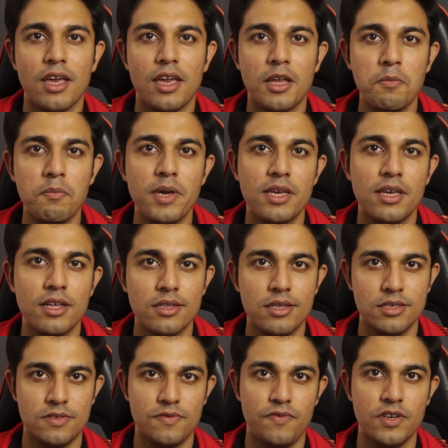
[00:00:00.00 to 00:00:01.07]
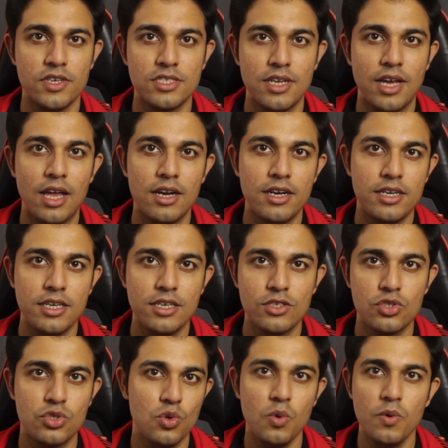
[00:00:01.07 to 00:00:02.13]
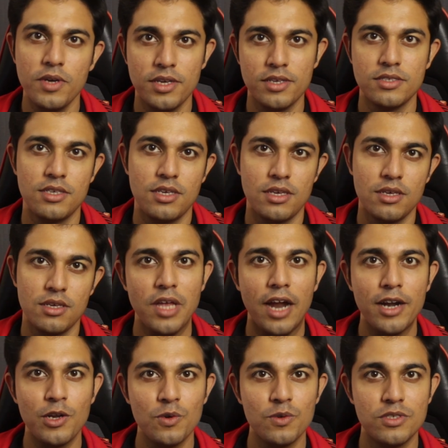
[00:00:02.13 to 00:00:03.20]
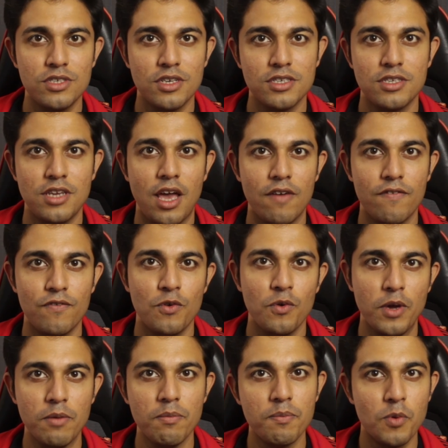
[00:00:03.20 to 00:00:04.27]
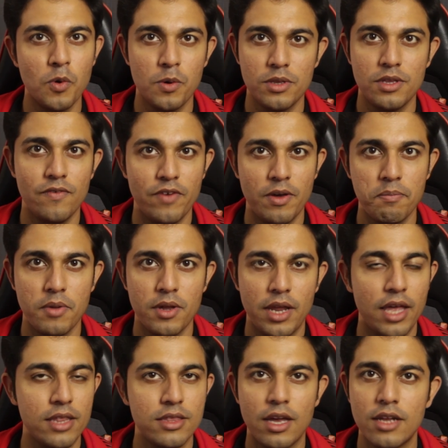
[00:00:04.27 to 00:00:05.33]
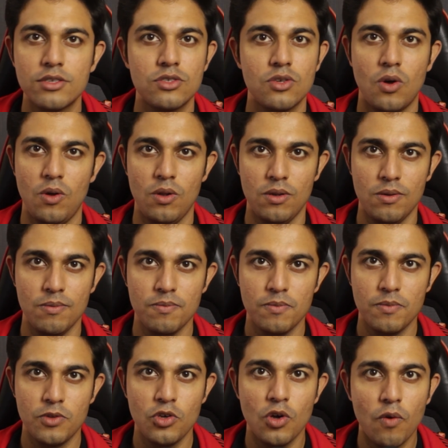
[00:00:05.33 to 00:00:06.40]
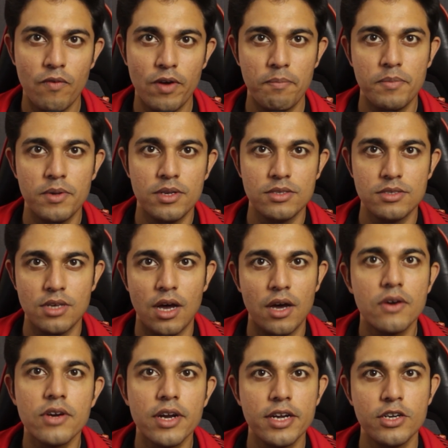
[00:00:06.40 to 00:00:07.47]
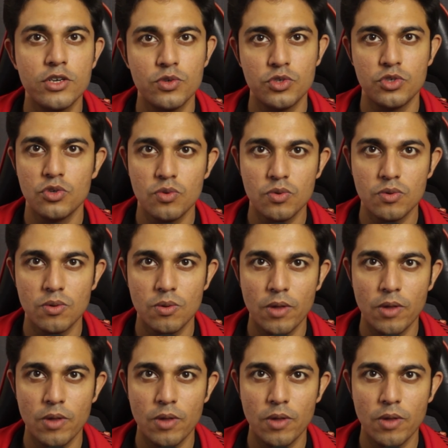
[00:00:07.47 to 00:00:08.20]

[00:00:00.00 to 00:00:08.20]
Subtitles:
in making this functionality so easy that you just have to import the weapon and that's all. Your weapons are ready to shoot.